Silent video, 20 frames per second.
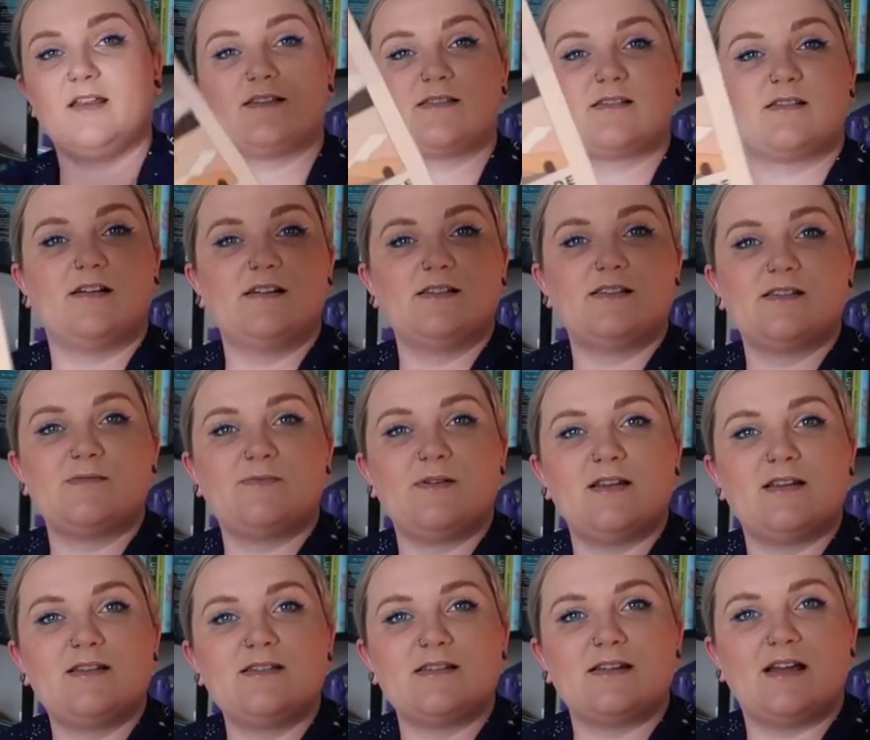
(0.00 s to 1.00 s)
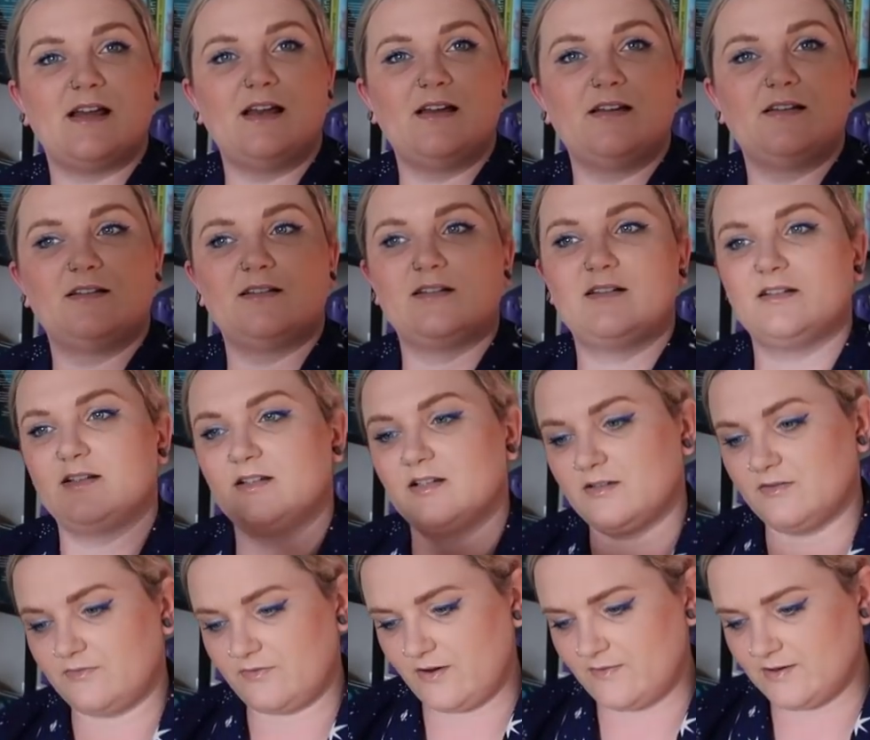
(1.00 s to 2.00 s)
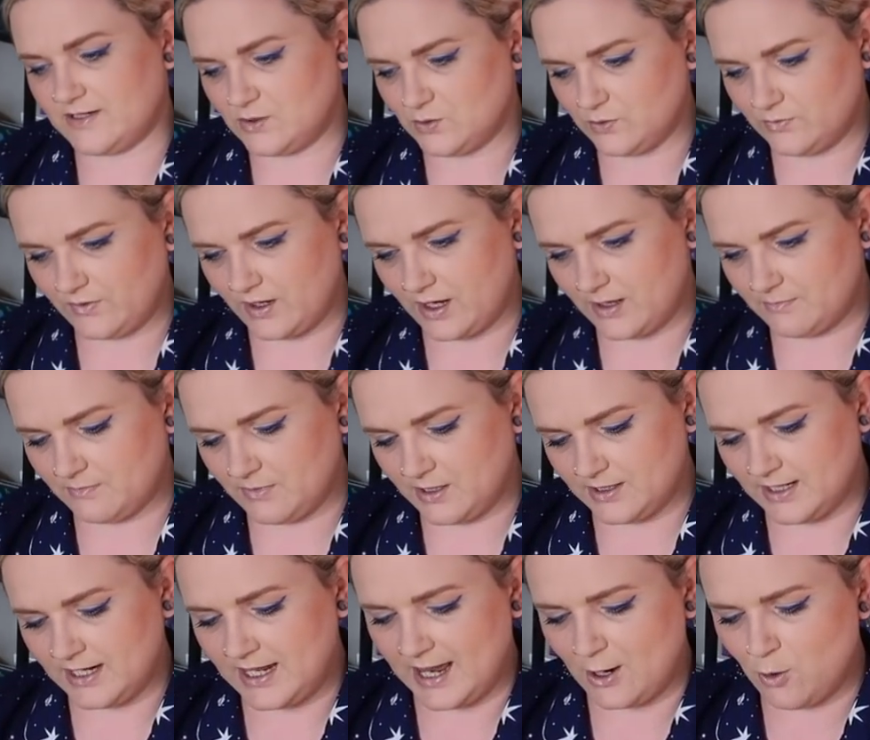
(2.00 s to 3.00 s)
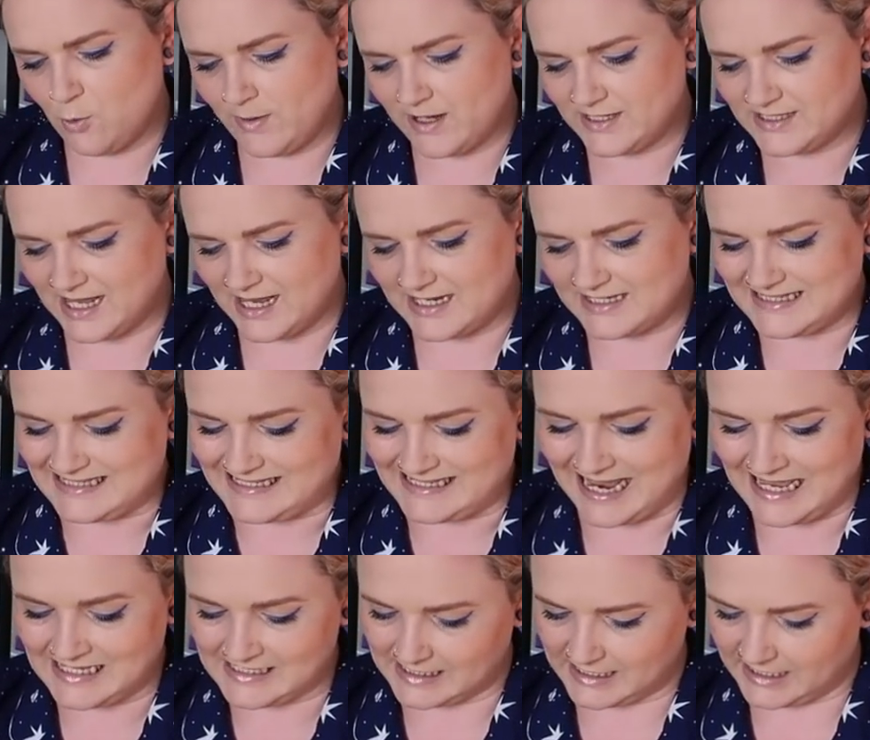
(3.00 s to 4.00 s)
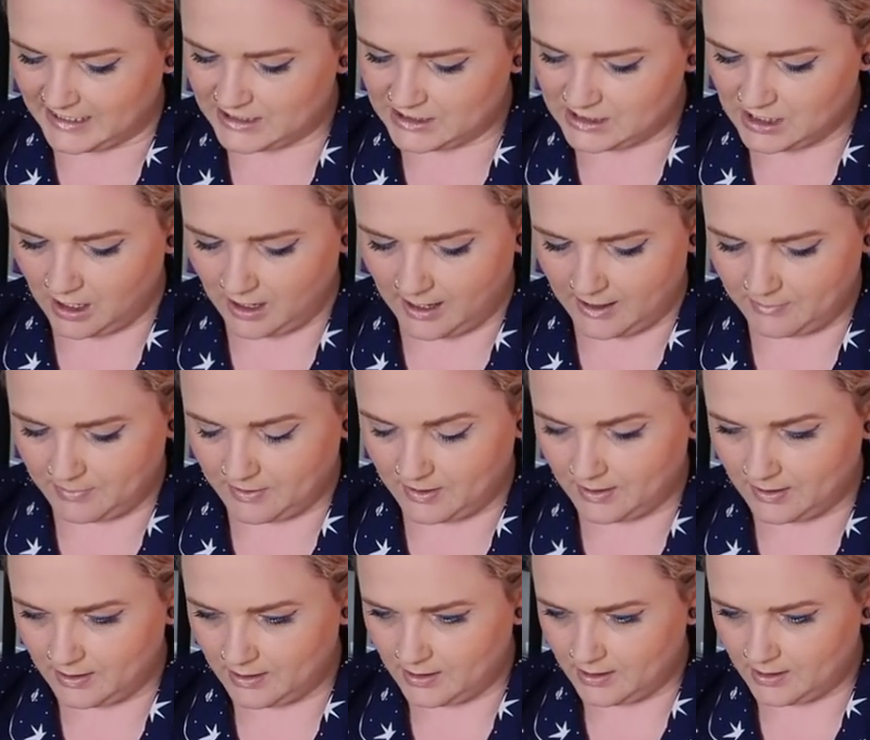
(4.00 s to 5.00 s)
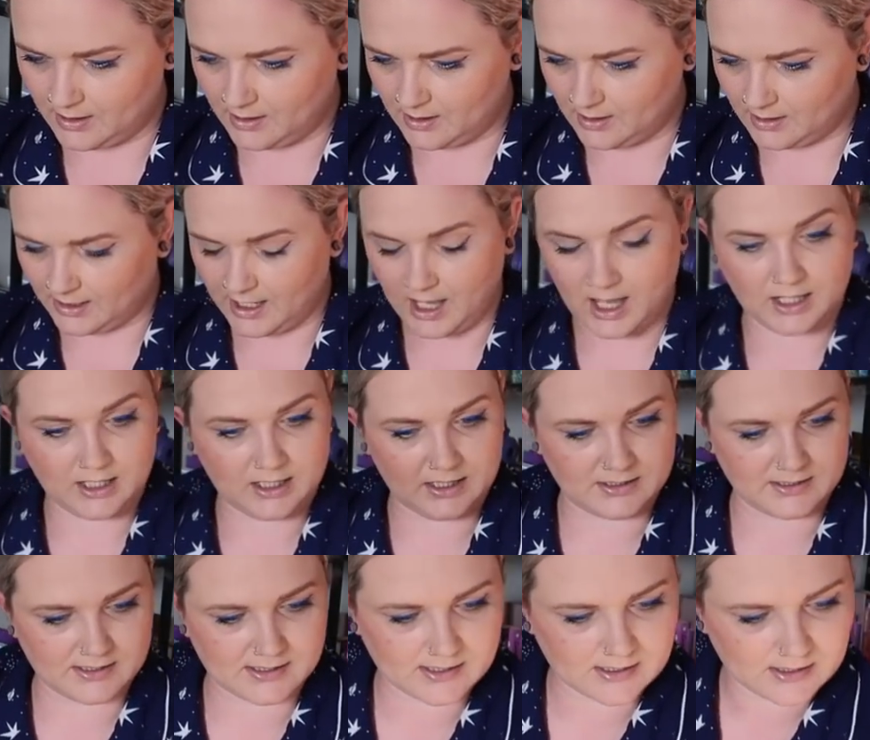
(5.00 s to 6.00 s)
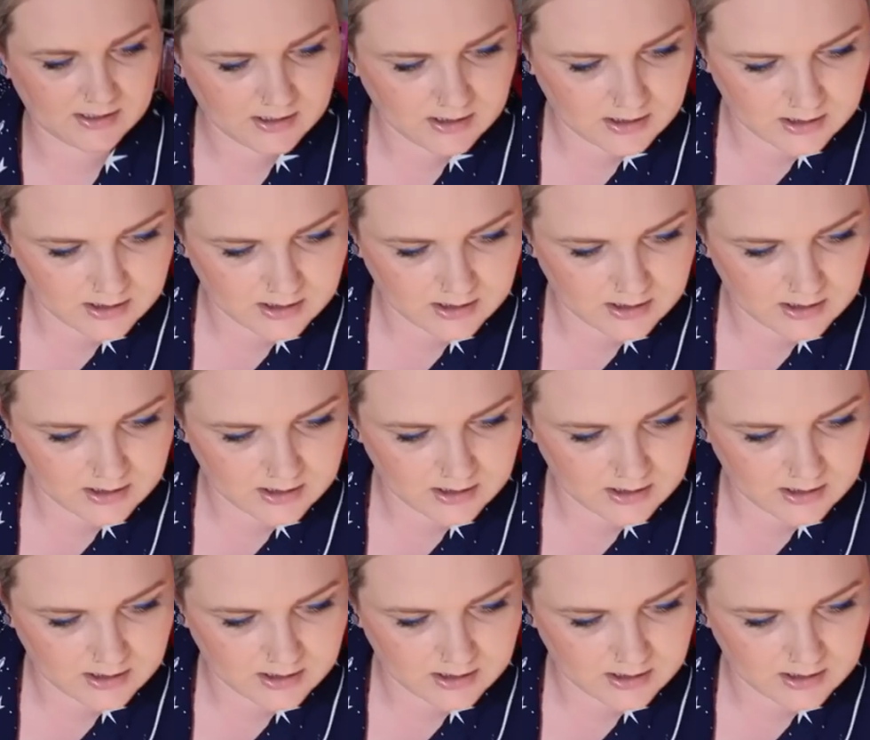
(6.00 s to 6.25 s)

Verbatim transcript: That's nice as well, isn't it? Very sort of like, like almost like desert type colours.